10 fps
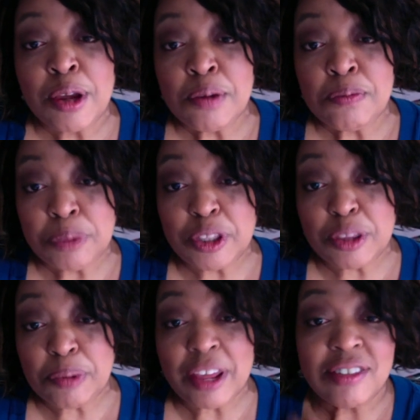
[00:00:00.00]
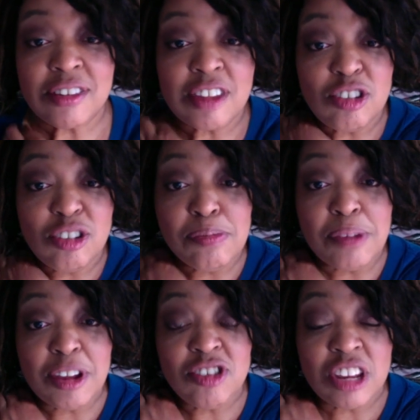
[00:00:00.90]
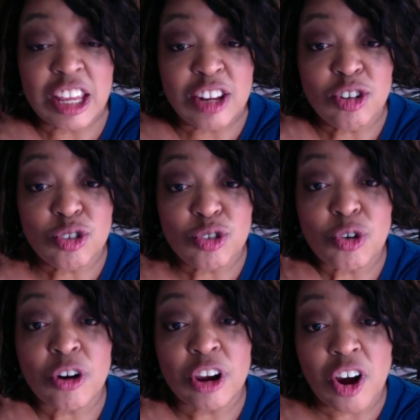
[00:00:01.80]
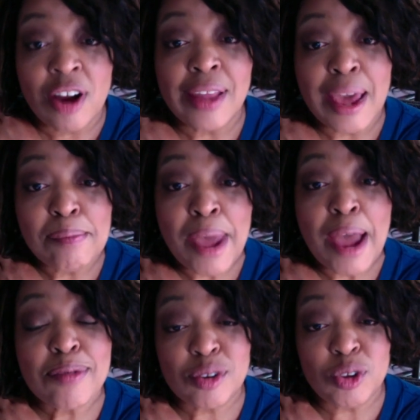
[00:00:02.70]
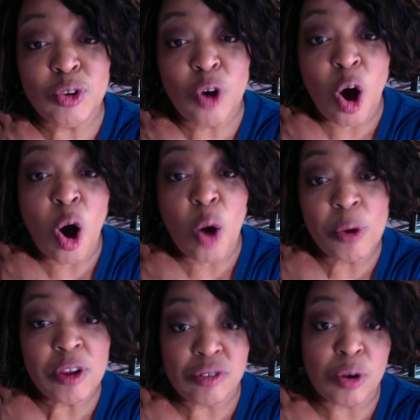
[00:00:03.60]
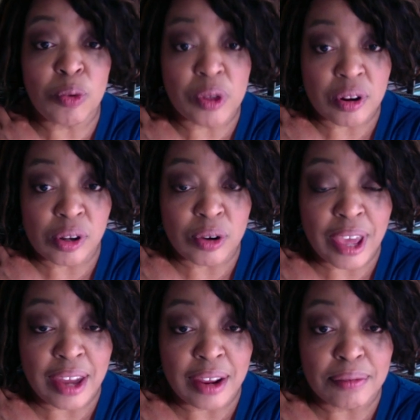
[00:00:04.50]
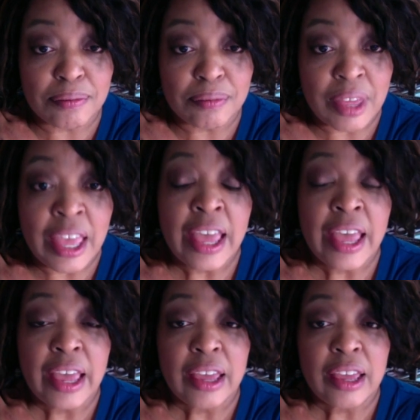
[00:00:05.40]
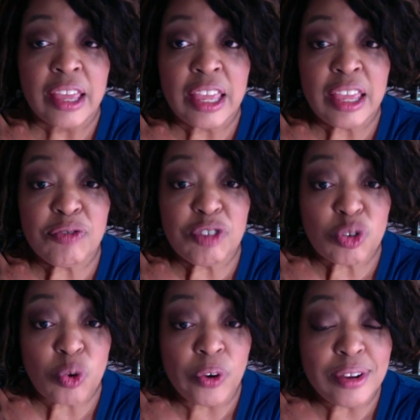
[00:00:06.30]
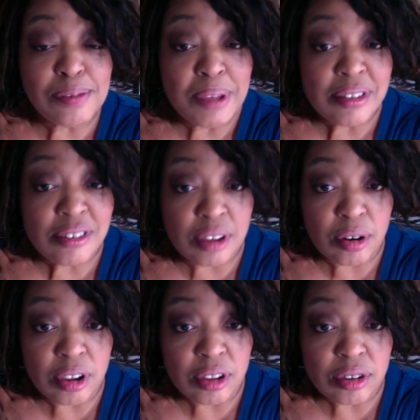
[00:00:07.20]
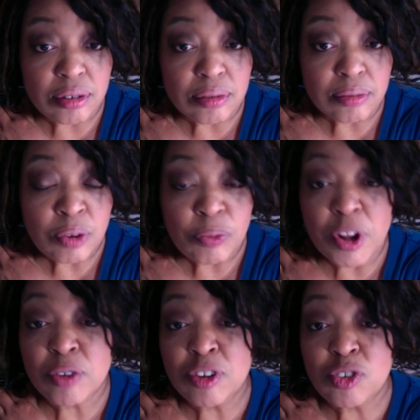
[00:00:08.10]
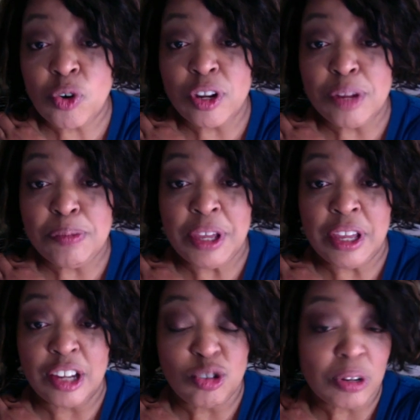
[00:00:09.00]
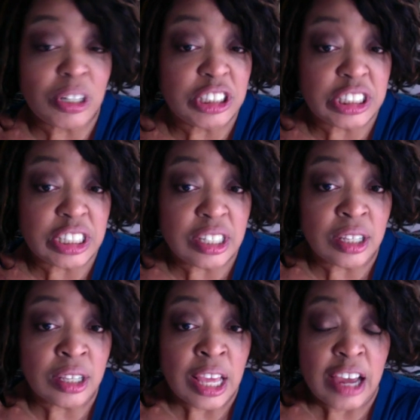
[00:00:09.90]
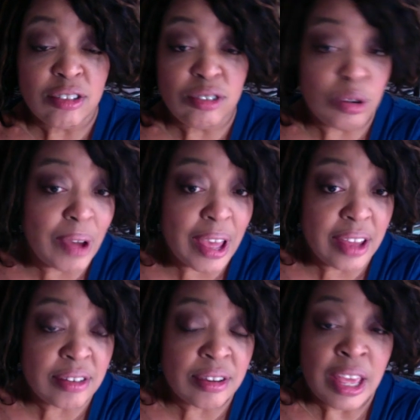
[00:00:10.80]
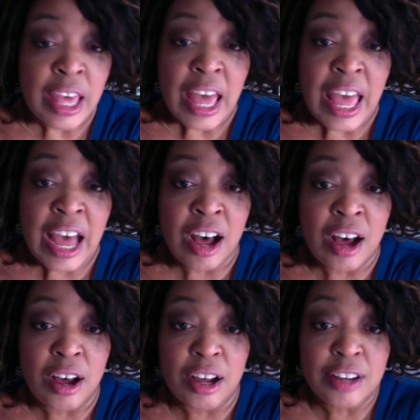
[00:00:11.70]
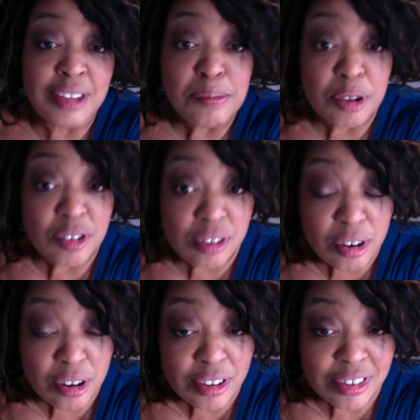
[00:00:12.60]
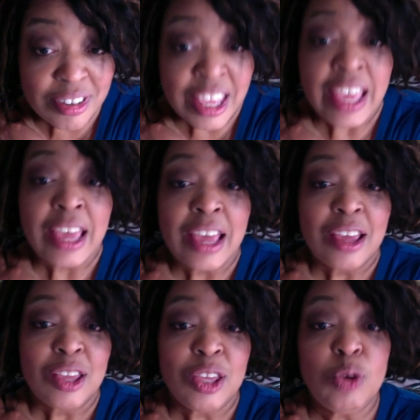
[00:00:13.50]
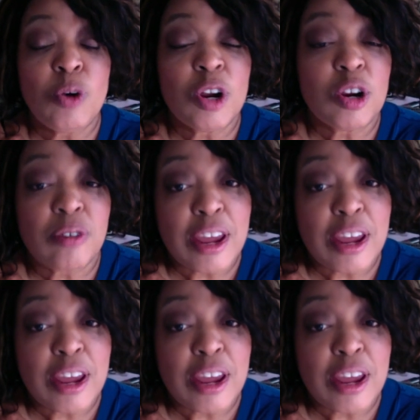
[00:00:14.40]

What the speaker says: Put the places that you mention in your story on that map so you always know where they're located. If it's going to be a series, whether it's going to be a trilogy, a duet, a 10-book series, you want to create a